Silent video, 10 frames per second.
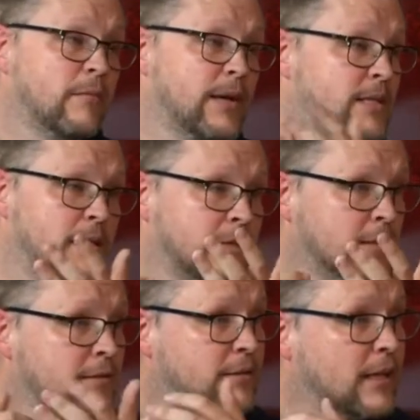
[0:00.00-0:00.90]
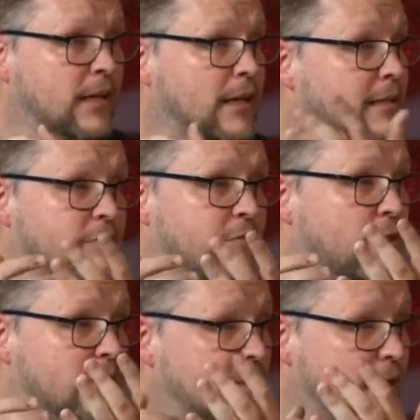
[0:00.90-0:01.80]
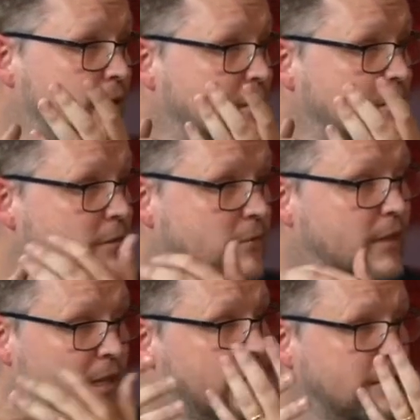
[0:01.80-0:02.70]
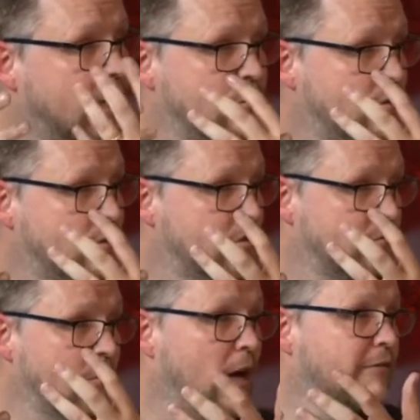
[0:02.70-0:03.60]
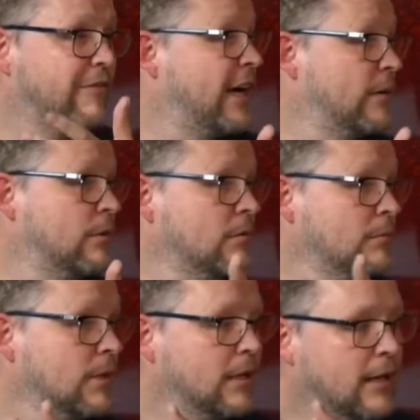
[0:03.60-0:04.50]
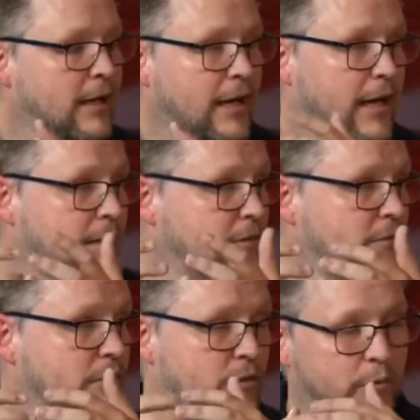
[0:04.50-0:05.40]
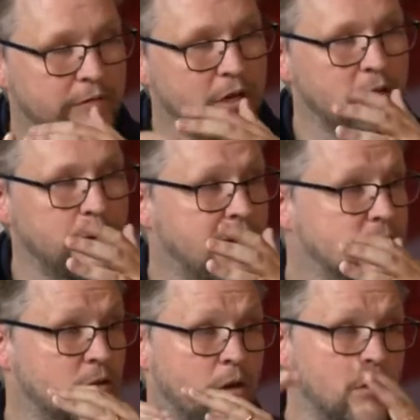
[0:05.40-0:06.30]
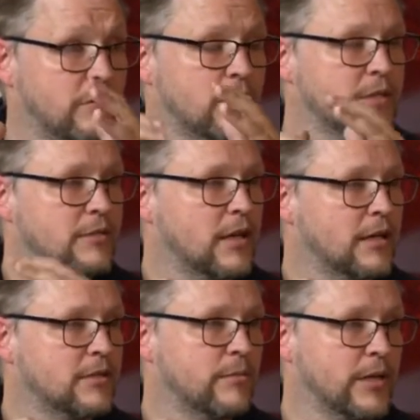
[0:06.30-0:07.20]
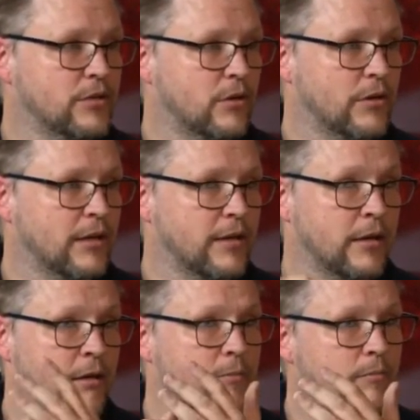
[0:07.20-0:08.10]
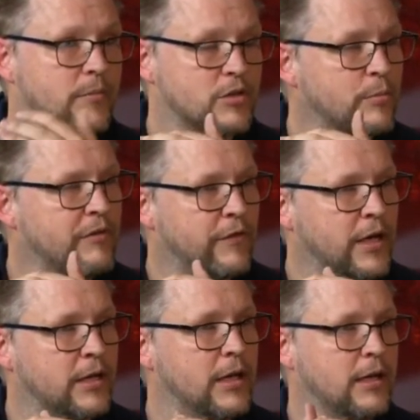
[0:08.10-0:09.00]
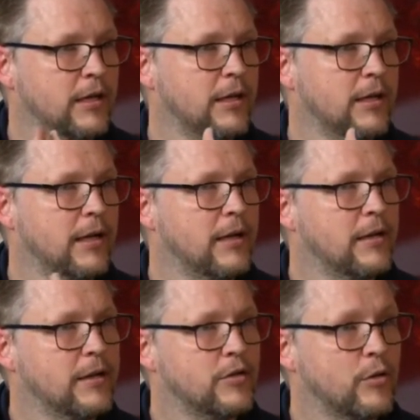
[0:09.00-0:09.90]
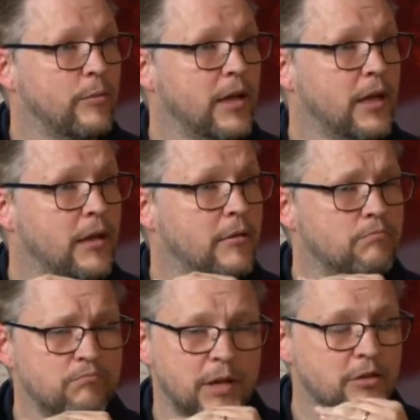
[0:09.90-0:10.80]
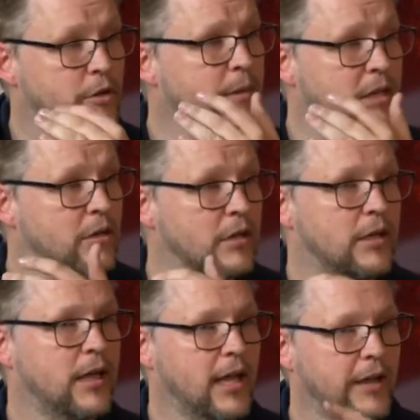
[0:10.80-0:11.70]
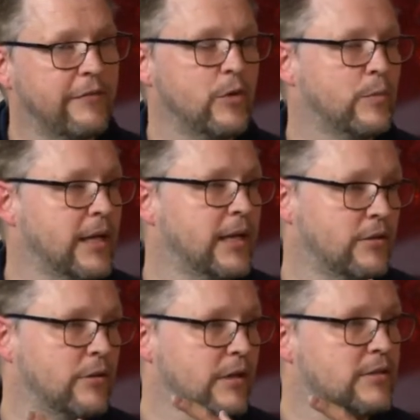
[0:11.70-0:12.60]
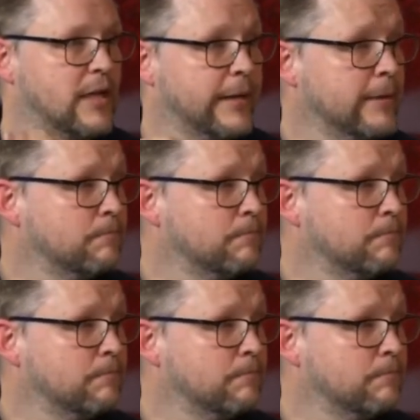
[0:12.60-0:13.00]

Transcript: Pestilence, for instance, that was just not viable. And so we've done a pass on all of those exotics to make sure that they should be fun, should be extremely good if you play to their style.